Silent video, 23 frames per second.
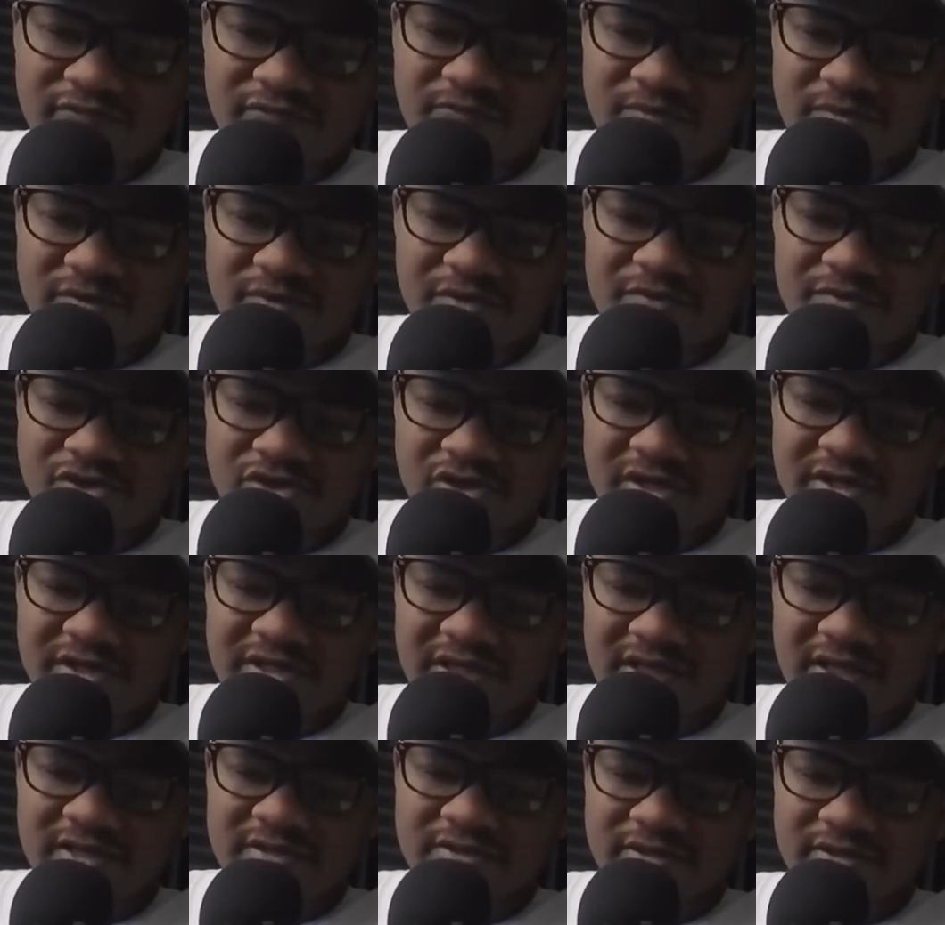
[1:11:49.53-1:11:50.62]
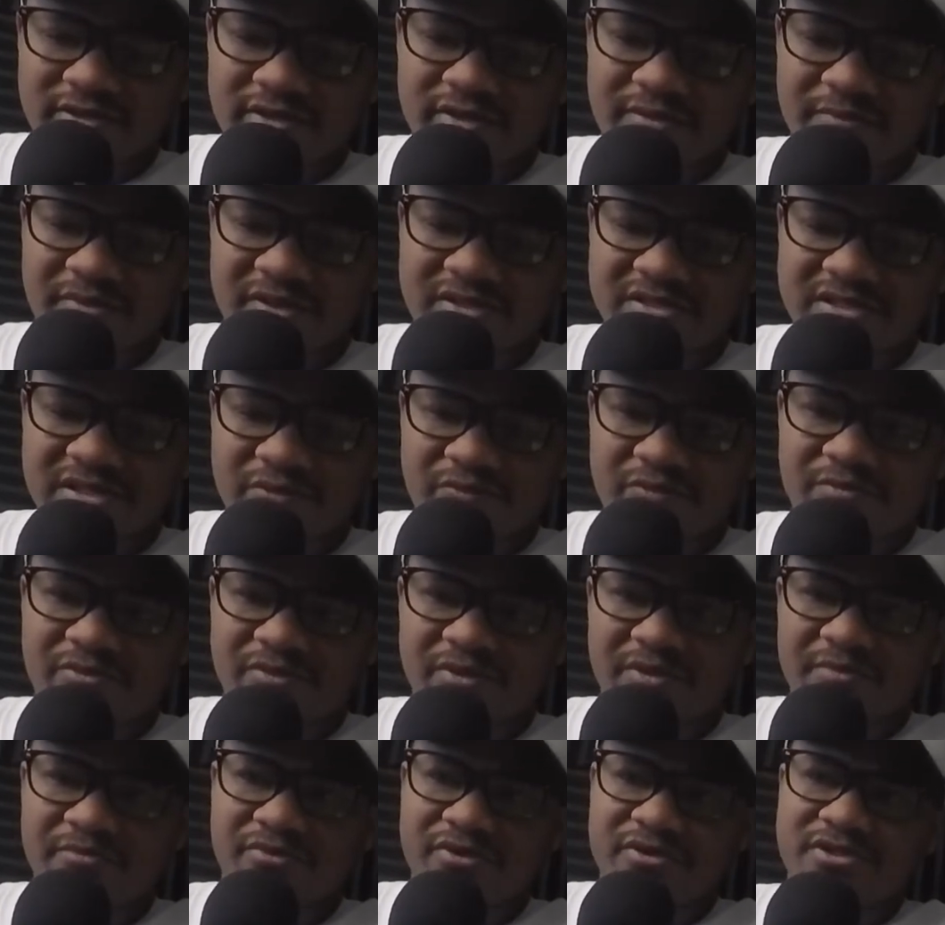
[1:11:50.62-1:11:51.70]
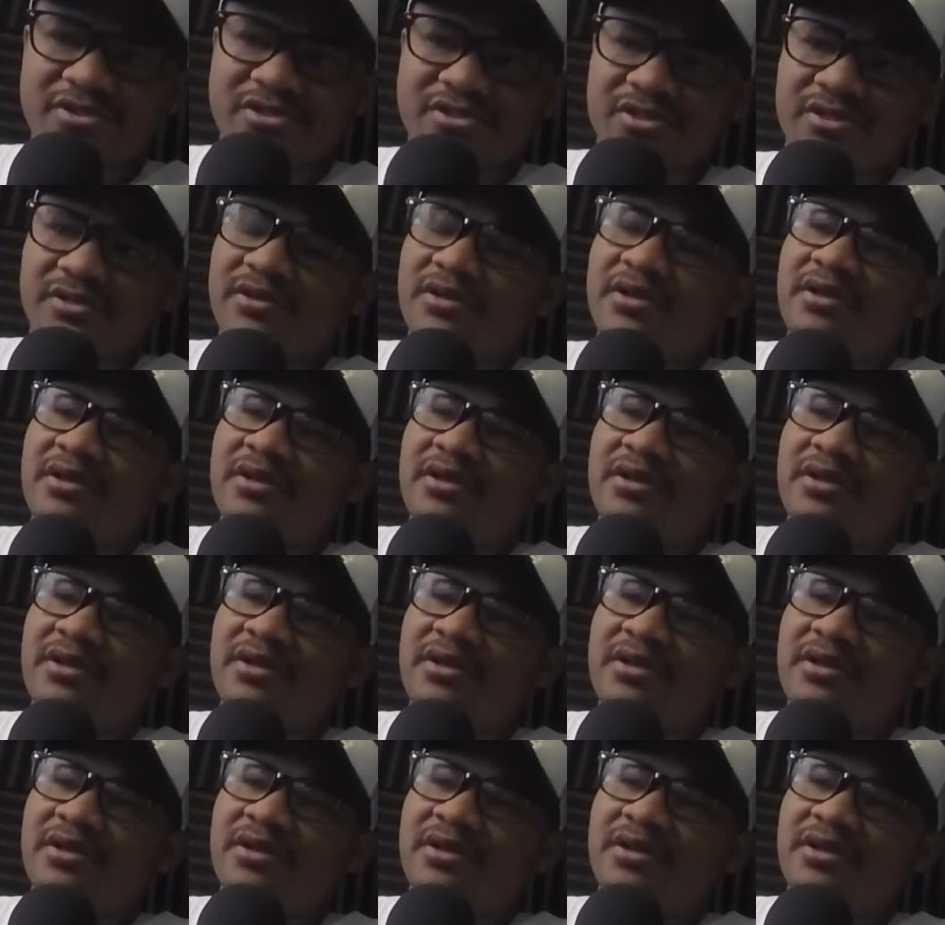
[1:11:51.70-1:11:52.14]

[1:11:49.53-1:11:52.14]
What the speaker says: He was trying to get into the Olympics at one point, I'm pretty sure.